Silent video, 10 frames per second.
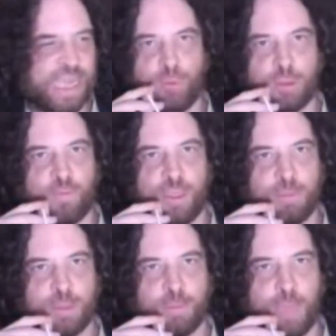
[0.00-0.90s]
all
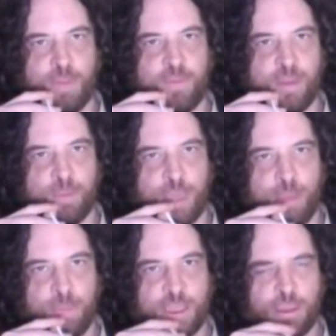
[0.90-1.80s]
software
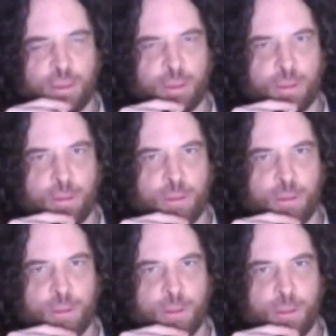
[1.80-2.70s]
development
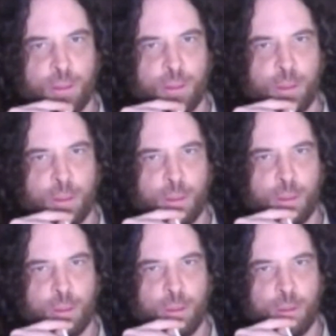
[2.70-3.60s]
was
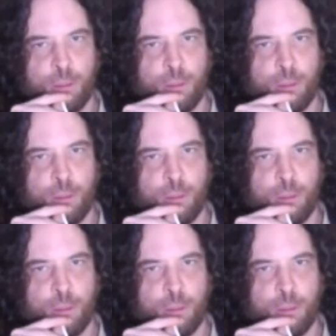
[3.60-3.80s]
ceased.